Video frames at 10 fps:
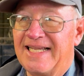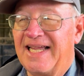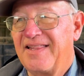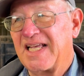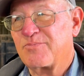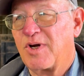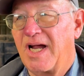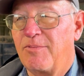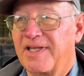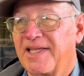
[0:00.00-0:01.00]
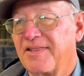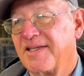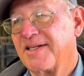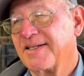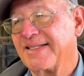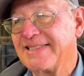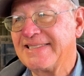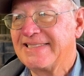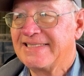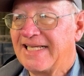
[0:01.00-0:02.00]
and that's probably in the
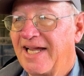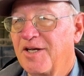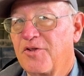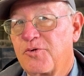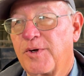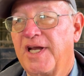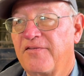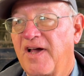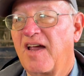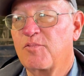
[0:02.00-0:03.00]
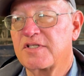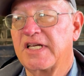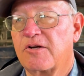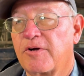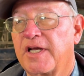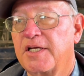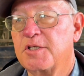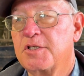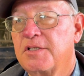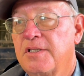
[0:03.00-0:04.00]
3 to 5%
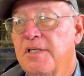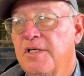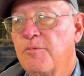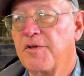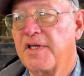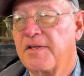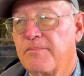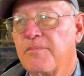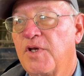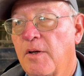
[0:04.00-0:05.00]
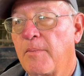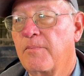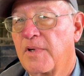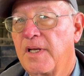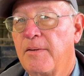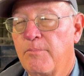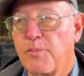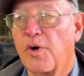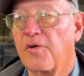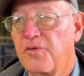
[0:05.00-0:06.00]
range within
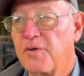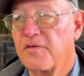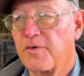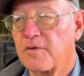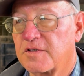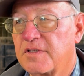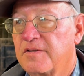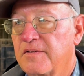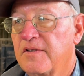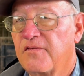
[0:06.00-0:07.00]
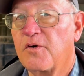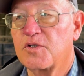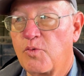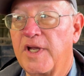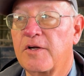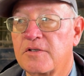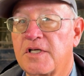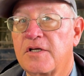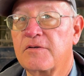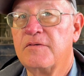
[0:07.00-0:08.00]
birth through the first week or
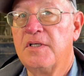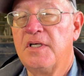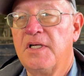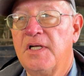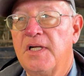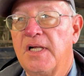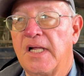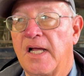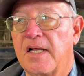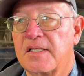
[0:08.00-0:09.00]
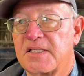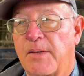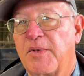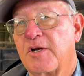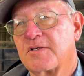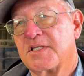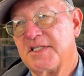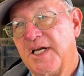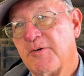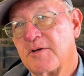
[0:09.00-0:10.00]
so. Some years it's
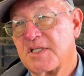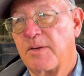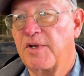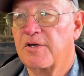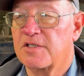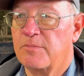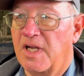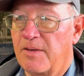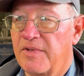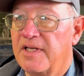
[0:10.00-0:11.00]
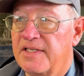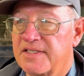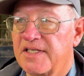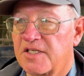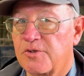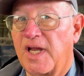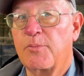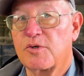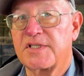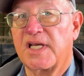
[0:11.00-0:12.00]
0, some years it might be 6 or
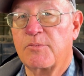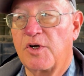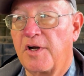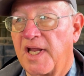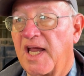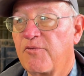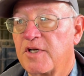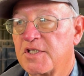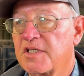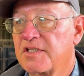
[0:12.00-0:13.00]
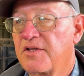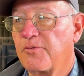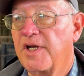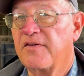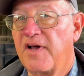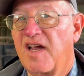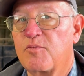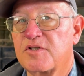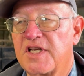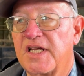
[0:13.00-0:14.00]
8%, but on average it's 3 to
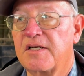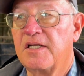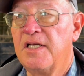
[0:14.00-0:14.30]
5%.